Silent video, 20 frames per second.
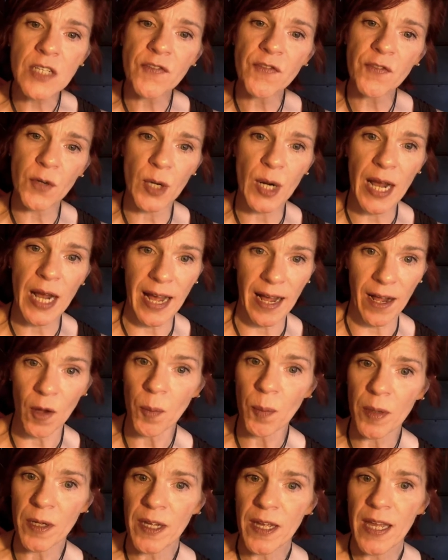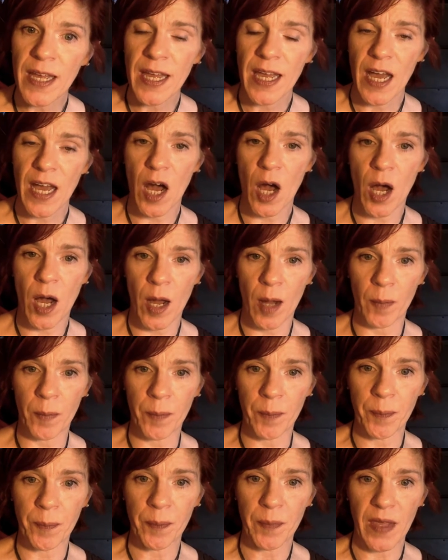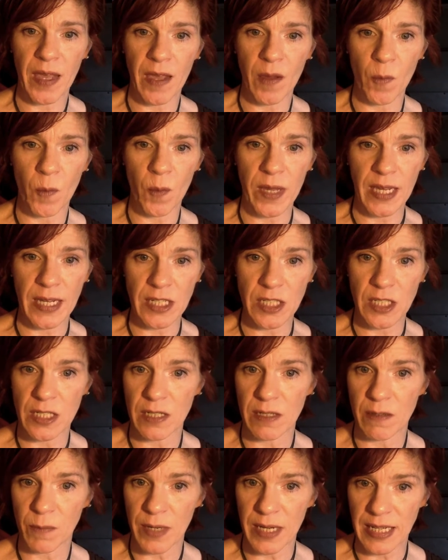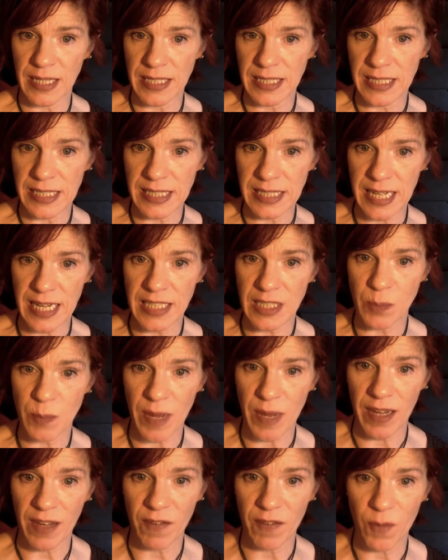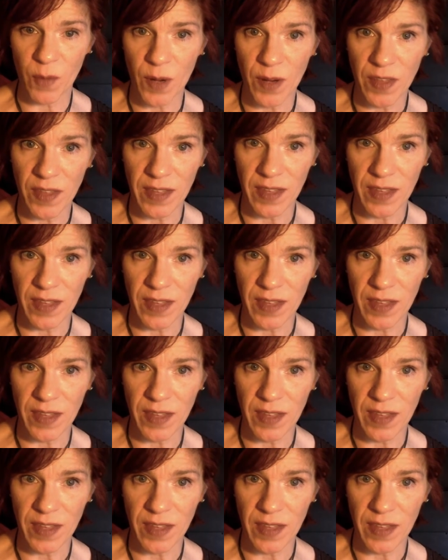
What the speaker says: for help, and we can discuss back and forth